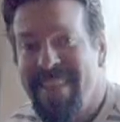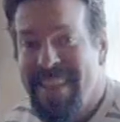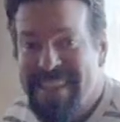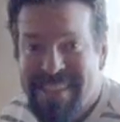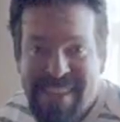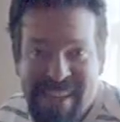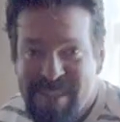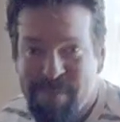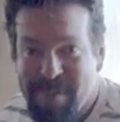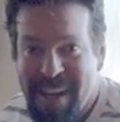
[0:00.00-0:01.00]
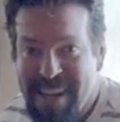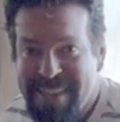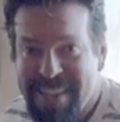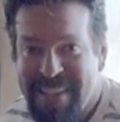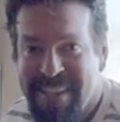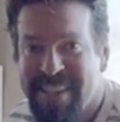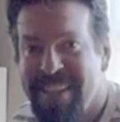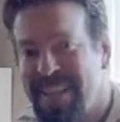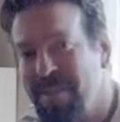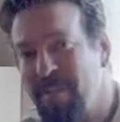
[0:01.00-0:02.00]
this custom desk
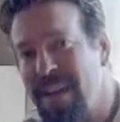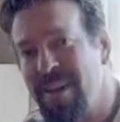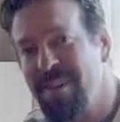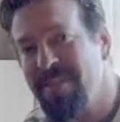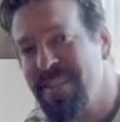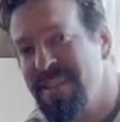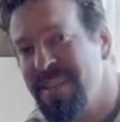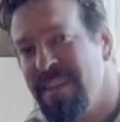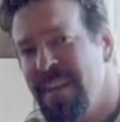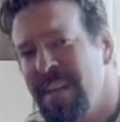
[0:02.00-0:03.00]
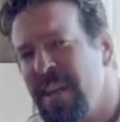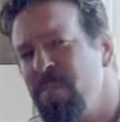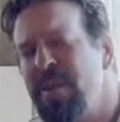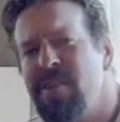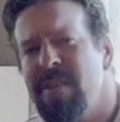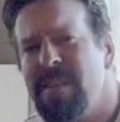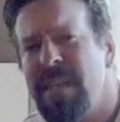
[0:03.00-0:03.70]
in my office. Now be sure to